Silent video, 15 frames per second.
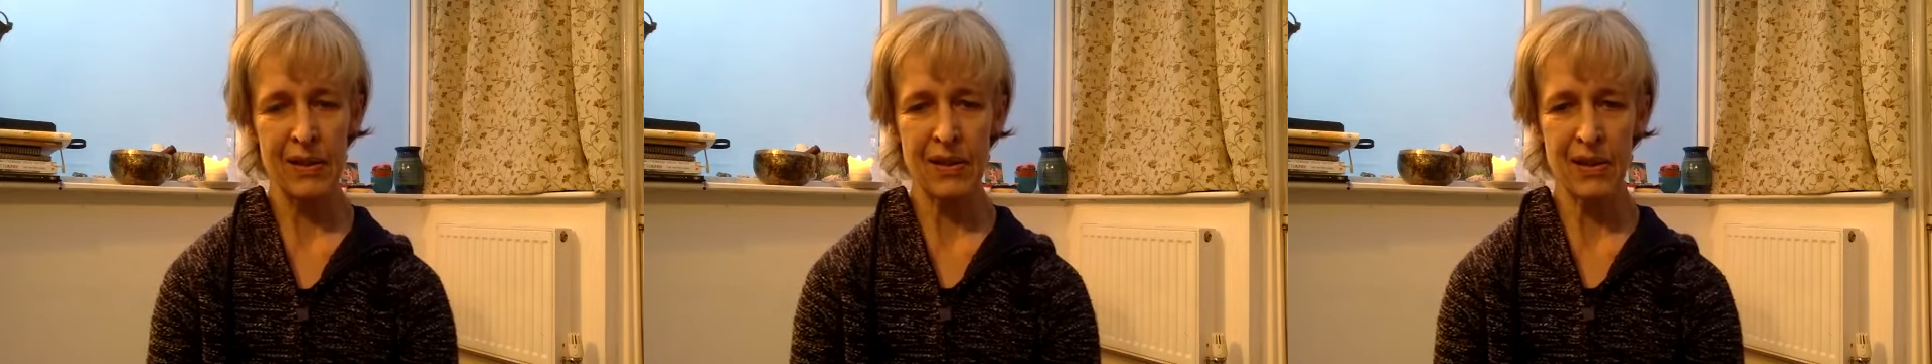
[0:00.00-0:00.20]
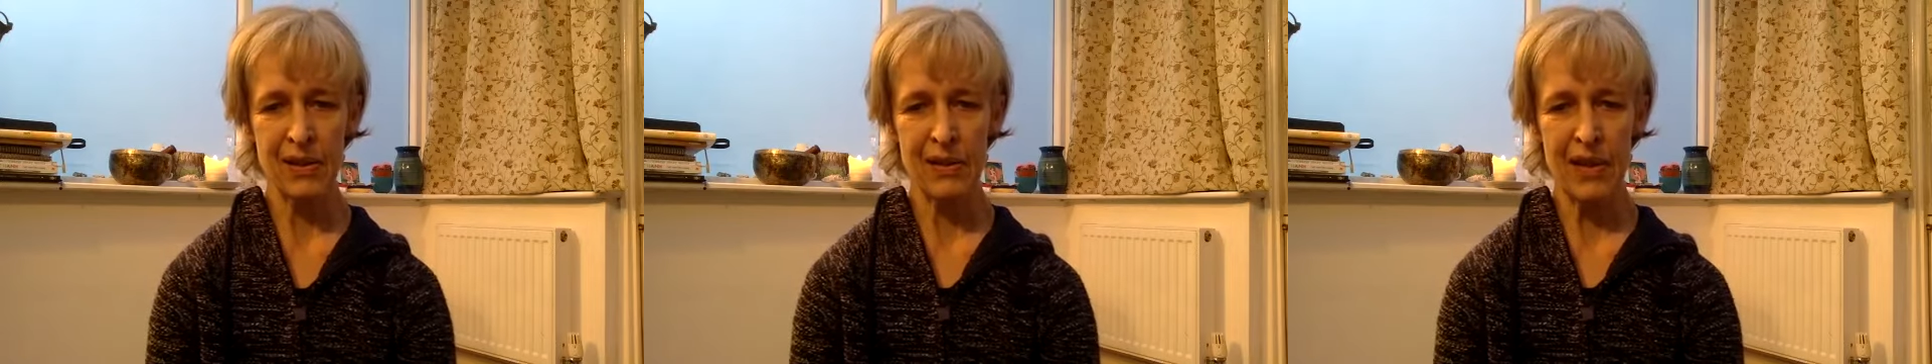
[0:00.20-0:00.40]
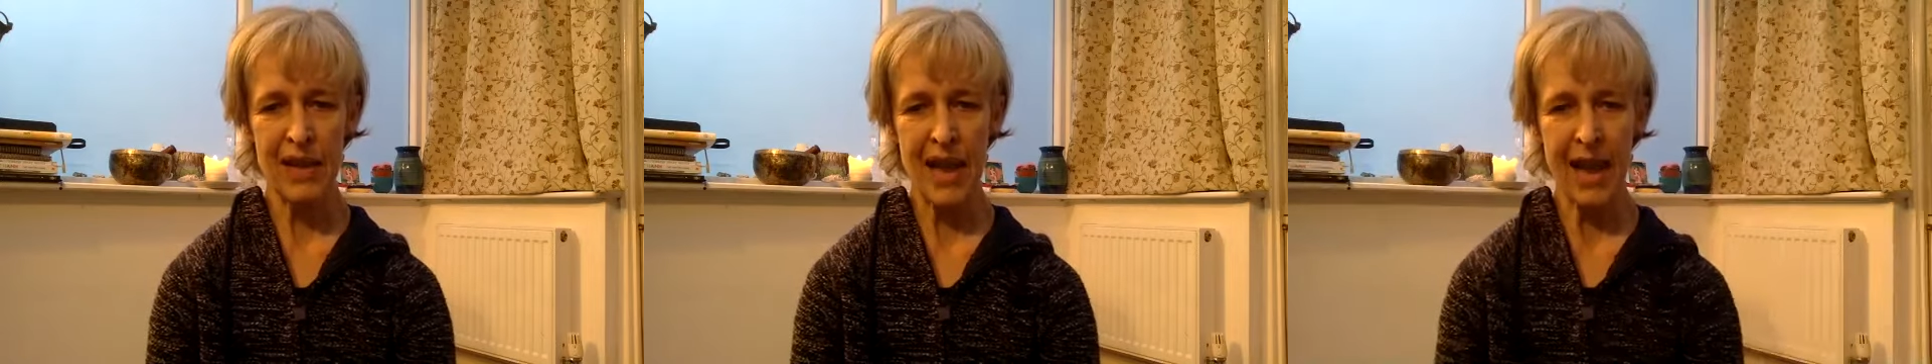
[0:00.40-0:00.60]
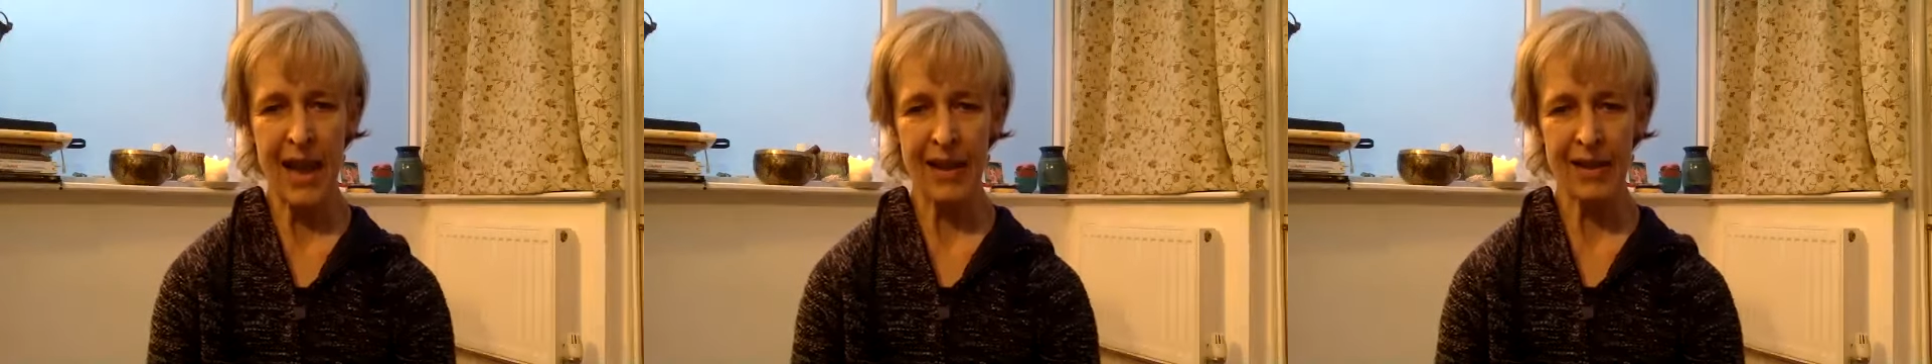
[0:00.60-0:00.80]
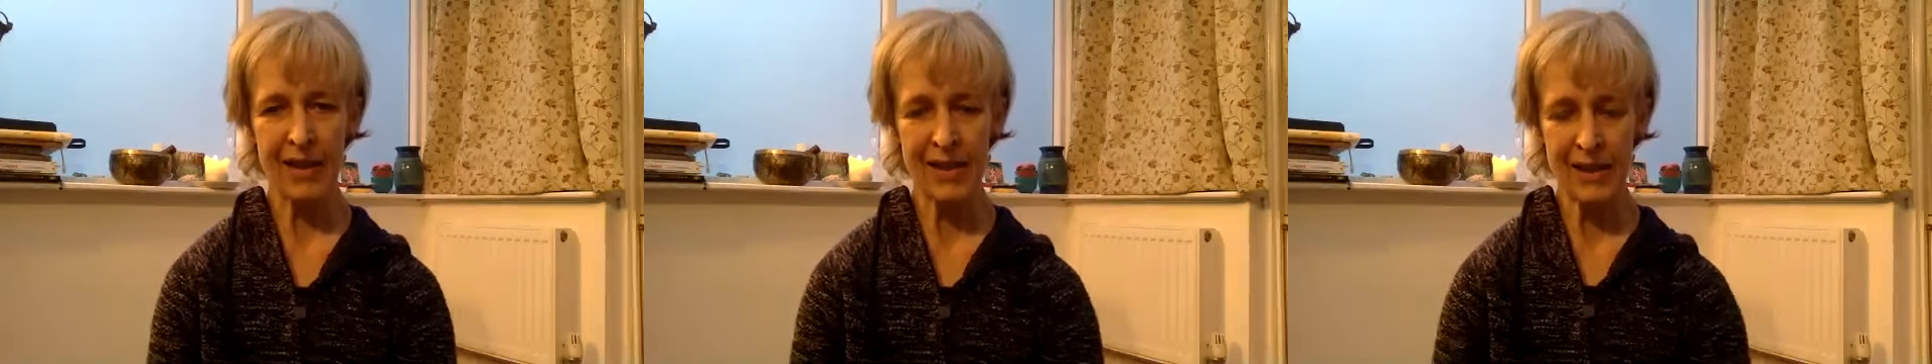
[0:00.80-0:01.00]
to
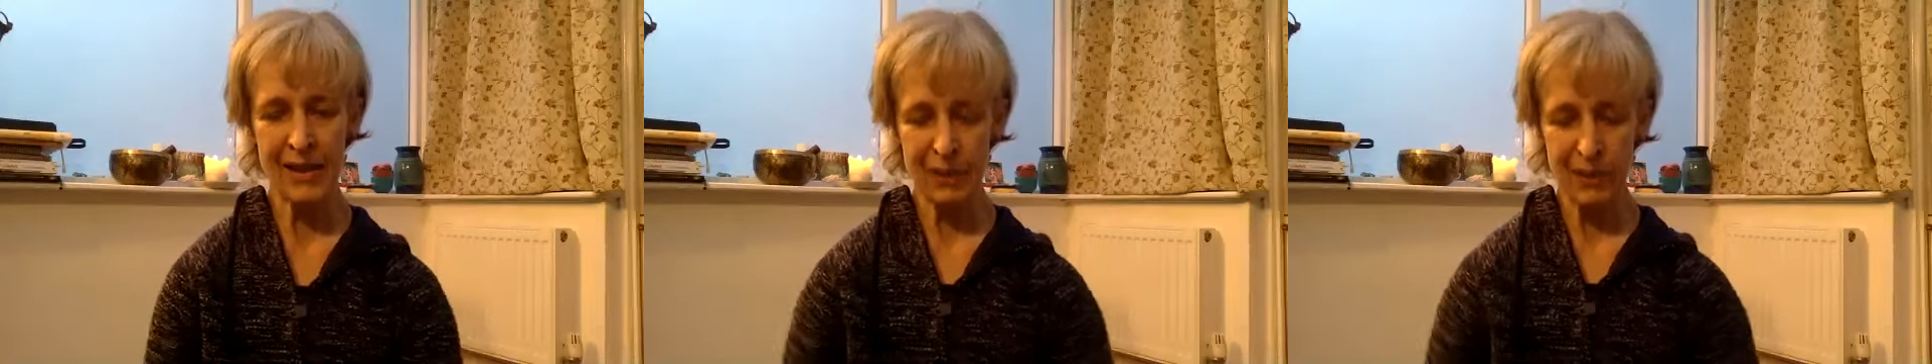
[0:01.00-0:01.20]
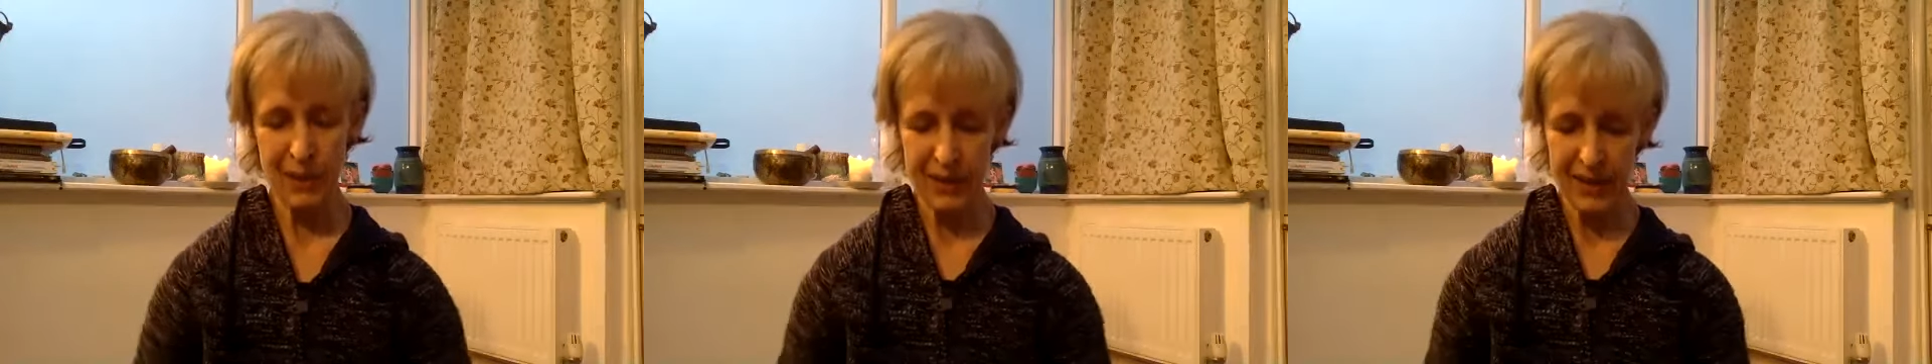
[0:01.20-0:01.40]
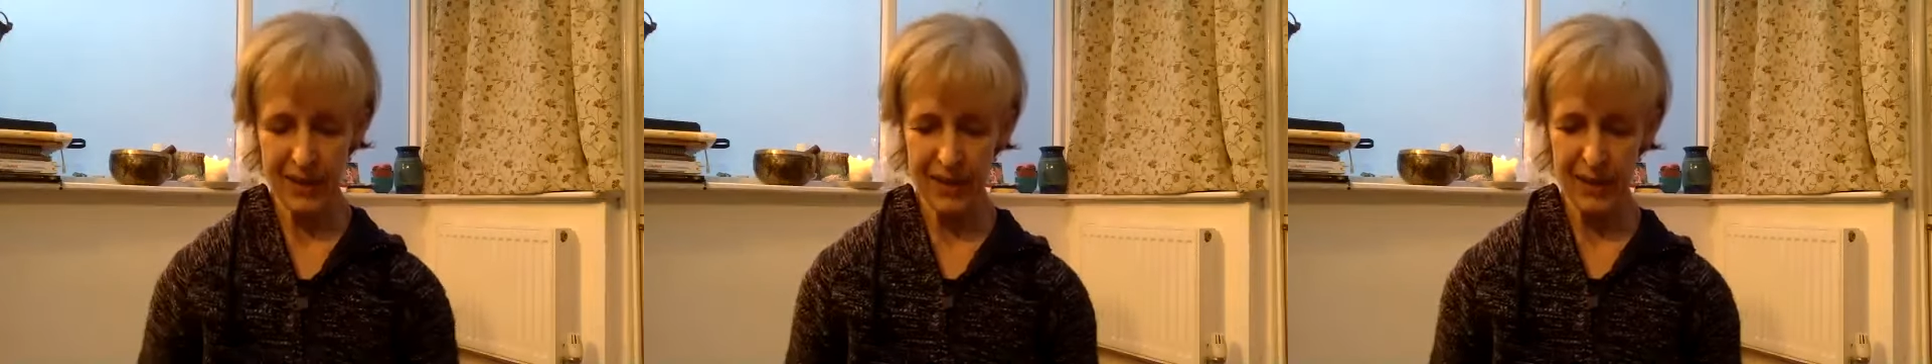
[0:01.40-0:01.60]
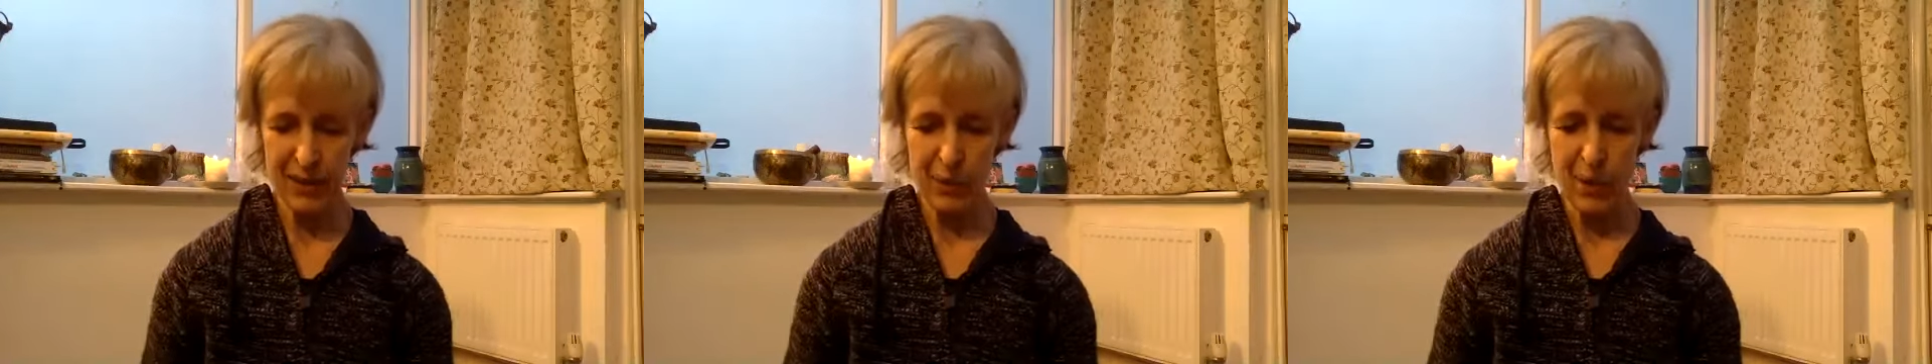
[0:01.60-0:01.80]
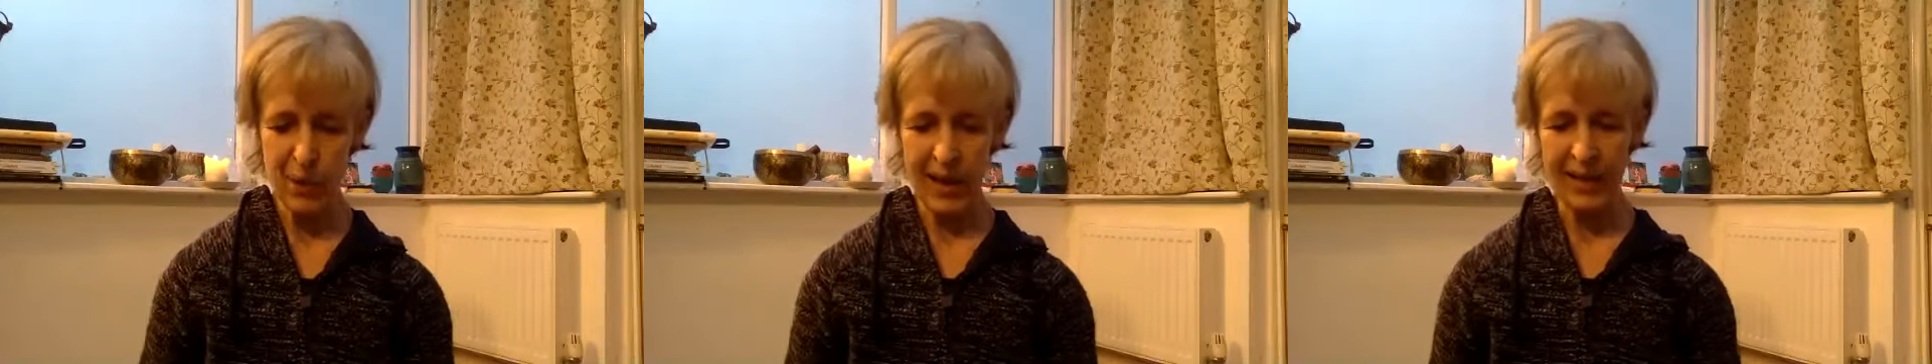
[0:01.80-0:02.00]
relax, still with this
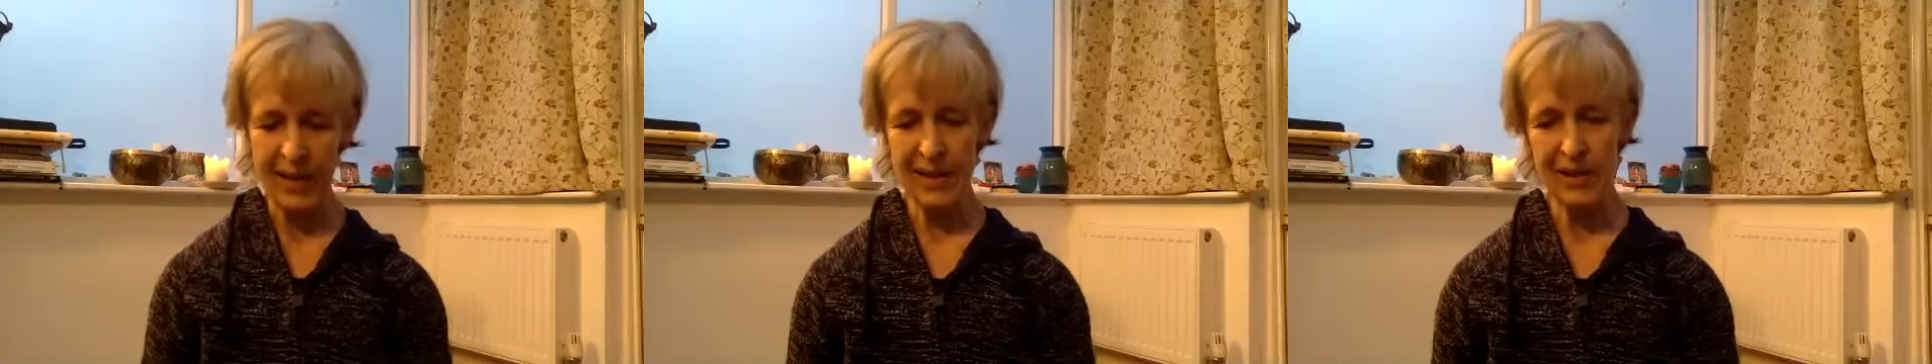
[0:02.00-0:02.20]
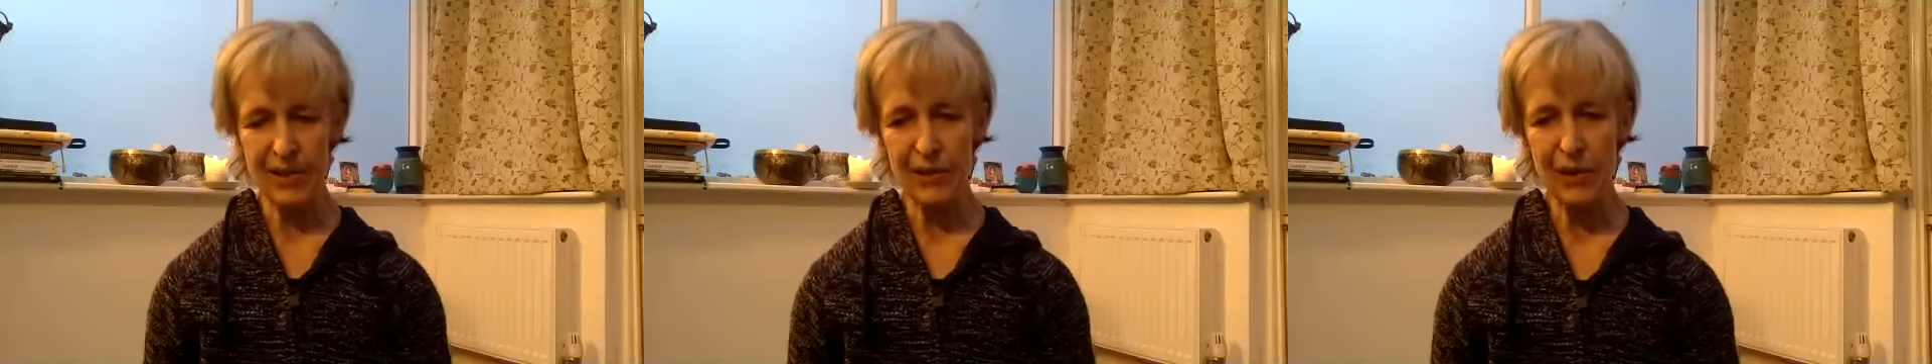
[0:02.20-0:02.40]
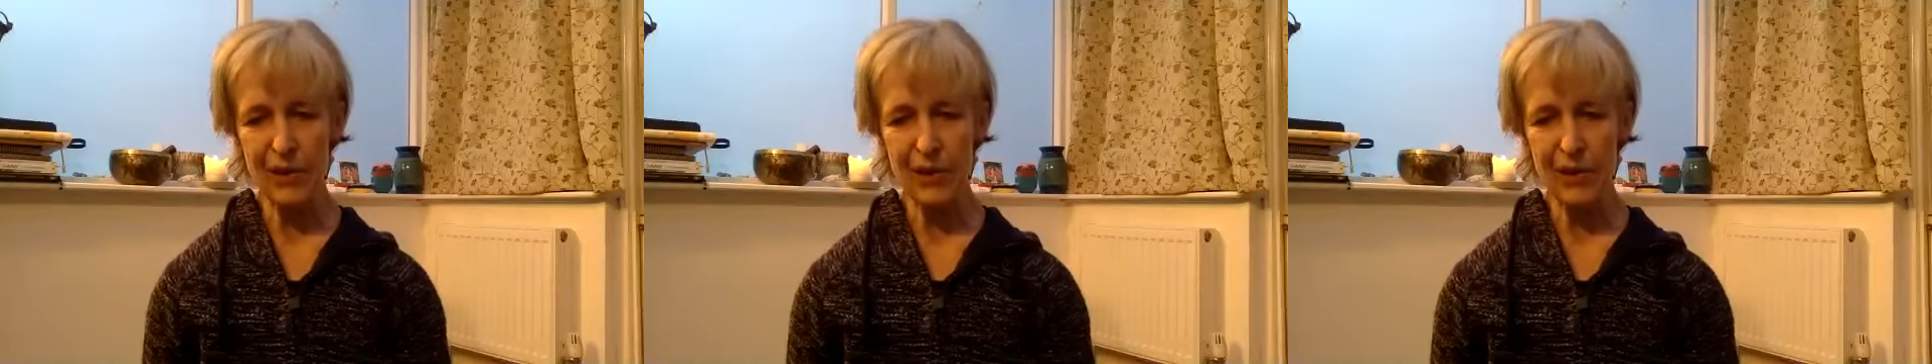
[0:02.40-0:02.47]
awareness of